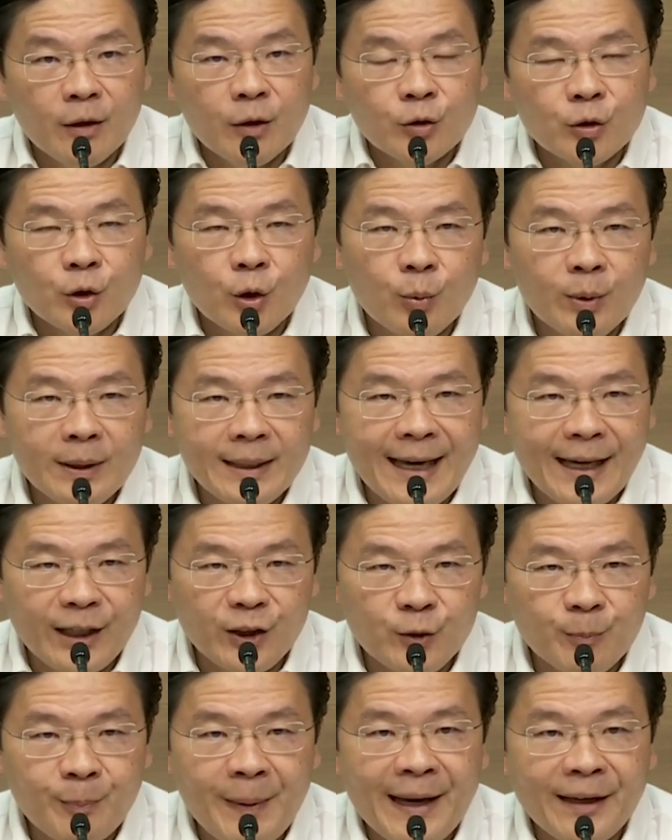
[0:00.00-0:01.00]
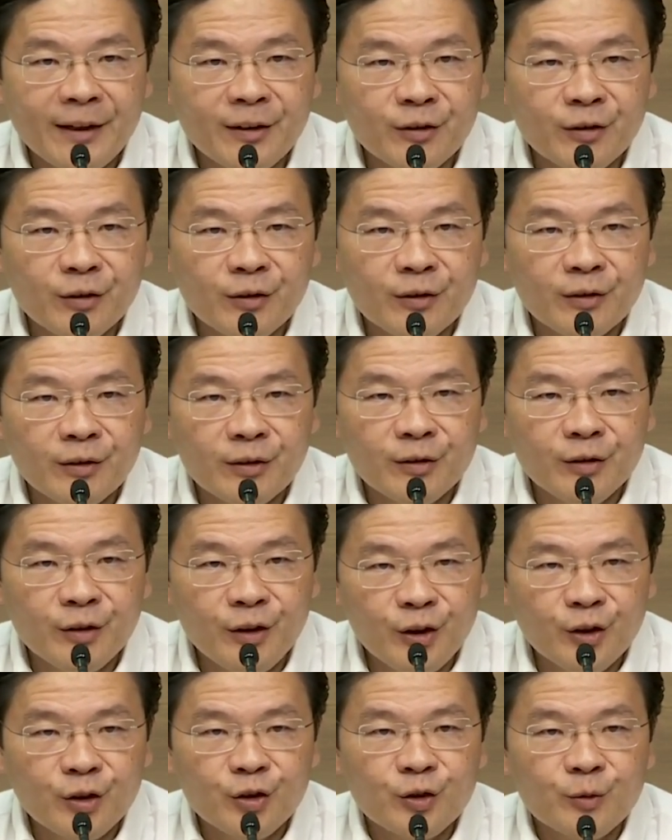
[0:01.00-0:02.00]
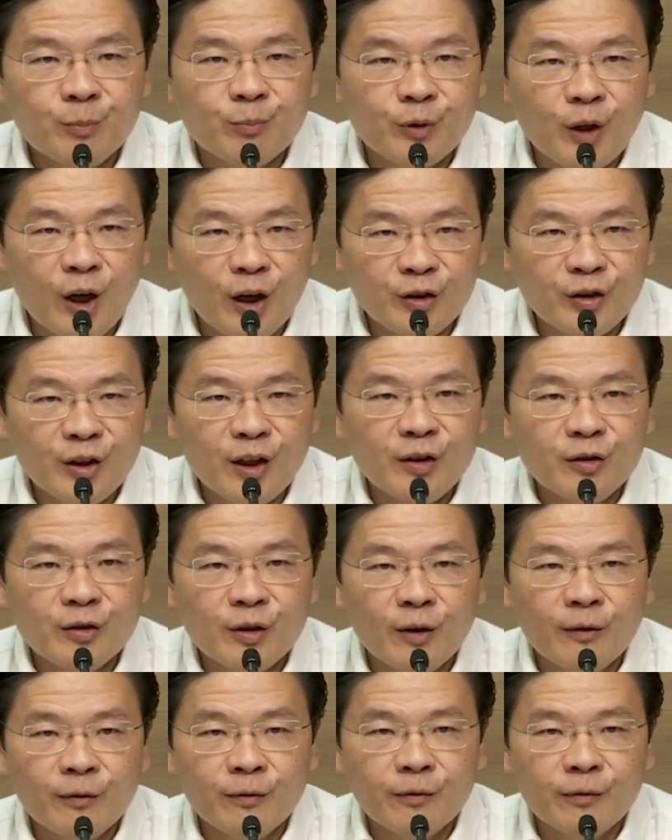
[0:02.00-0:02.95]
So we expect this process of